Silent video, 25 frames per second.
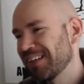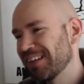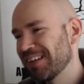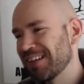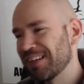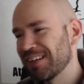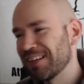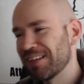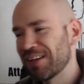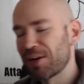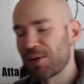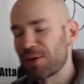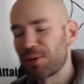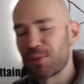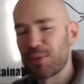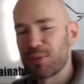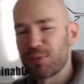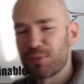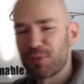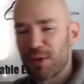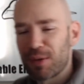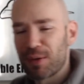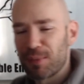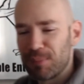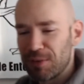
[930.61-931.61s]
I don't know
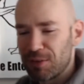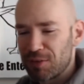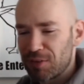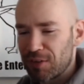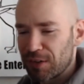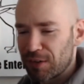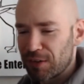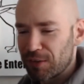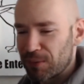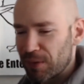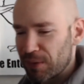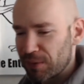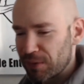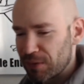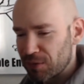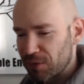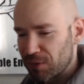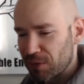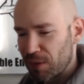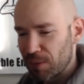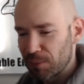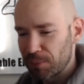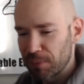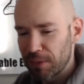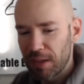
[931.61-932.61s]
if I'd be sticking around this
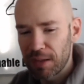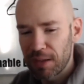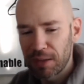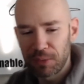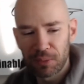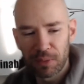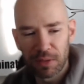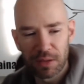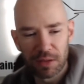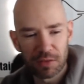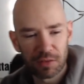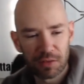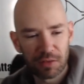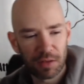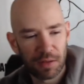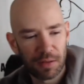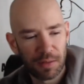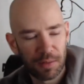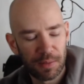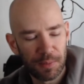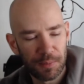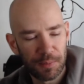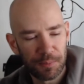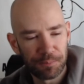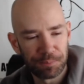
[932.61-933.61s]
long, but anyways,
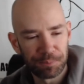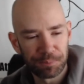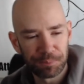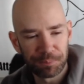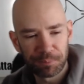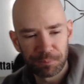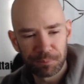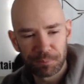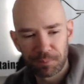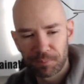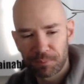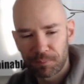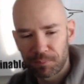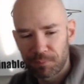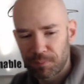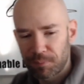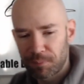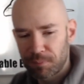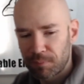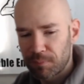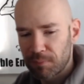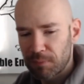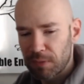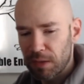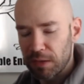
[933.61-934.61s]

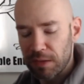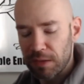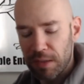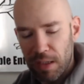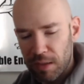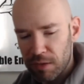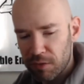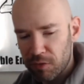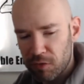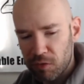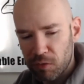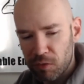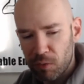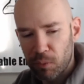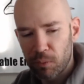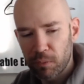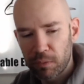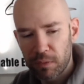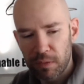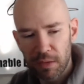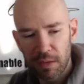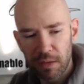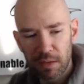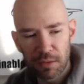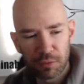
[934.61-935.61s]
yeah,
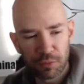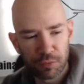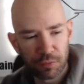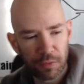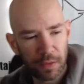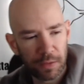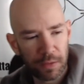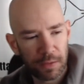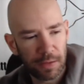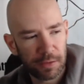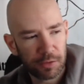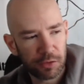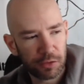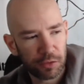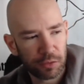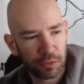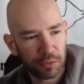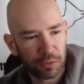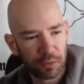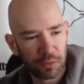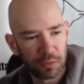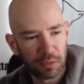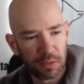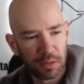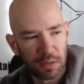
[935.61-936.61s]
so the
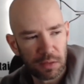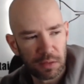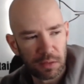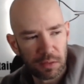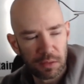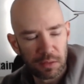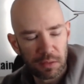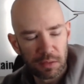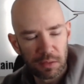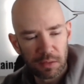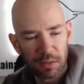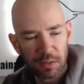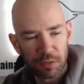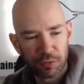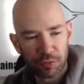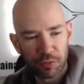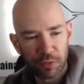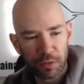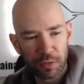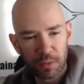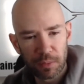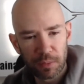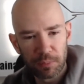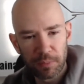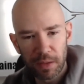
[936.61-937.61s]
financial
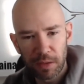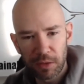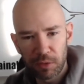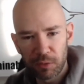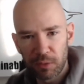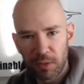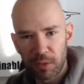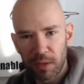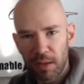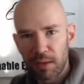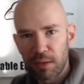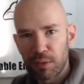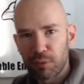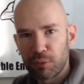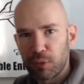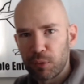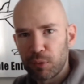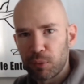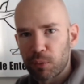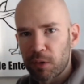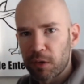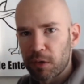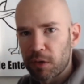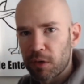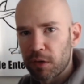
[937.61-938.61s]
freedom that you get if
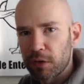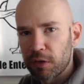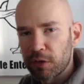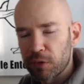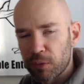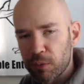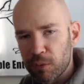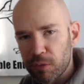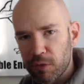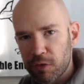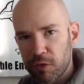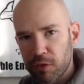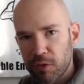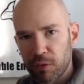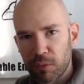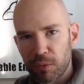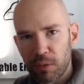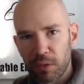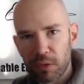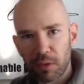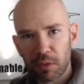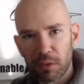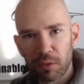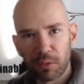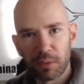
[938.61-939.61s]
you work on your own
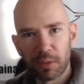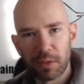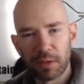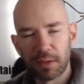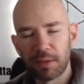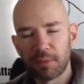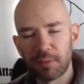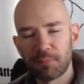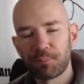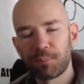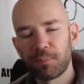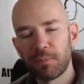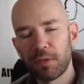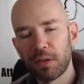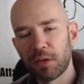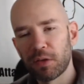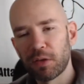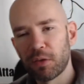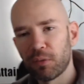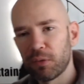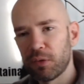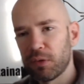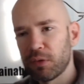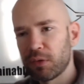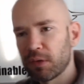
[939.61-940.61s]
studio, and
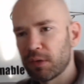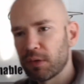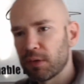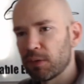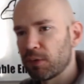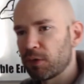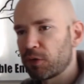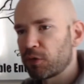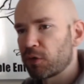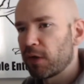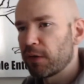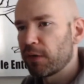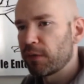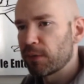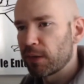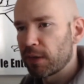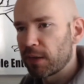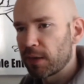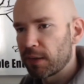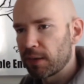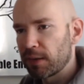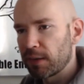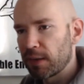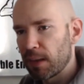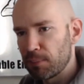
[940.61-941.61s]
you can create the
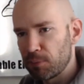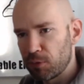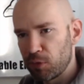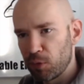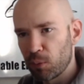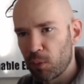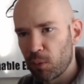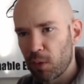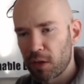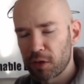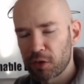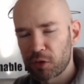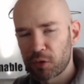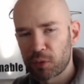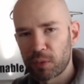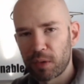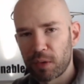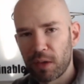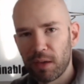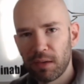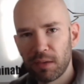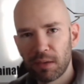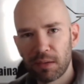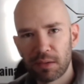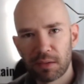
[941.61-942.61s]
games you want to create,